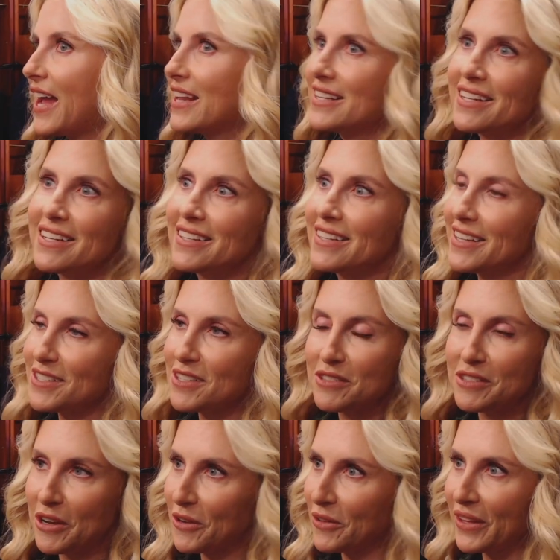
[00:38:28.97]
I didn't
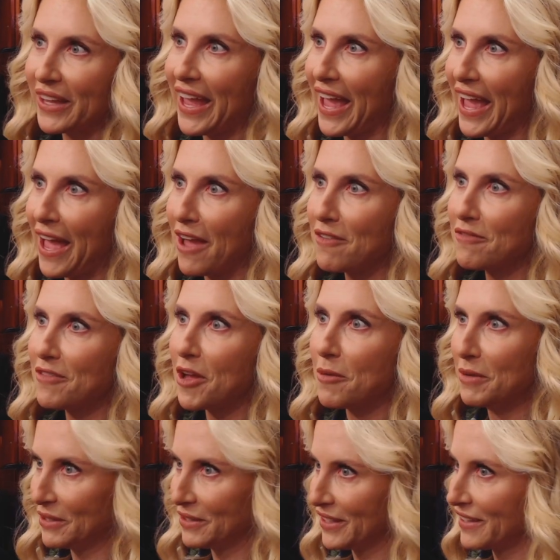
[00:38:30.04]
necessarily have a
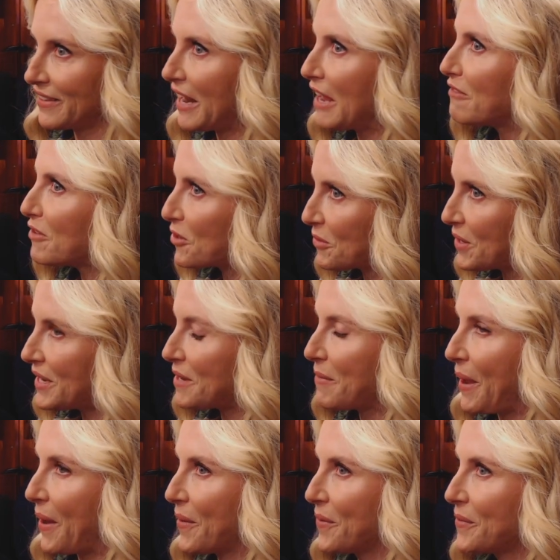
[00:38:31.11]
building that I felt great
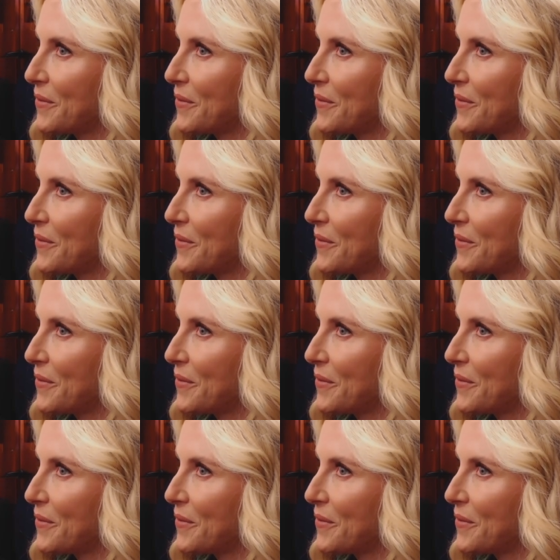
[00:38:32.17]
about.